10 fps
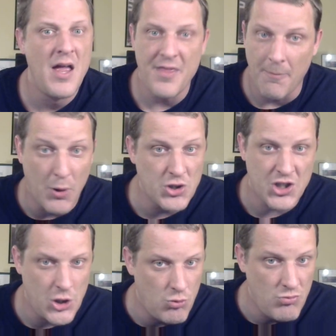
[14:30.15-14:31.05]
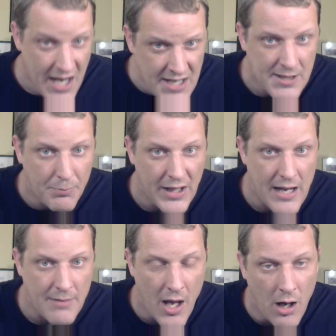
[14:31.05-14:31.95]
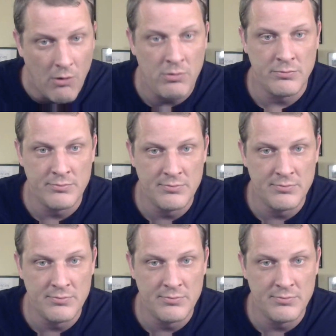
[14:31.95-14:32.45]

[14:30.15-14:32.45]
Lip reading: The person you need to blame, though,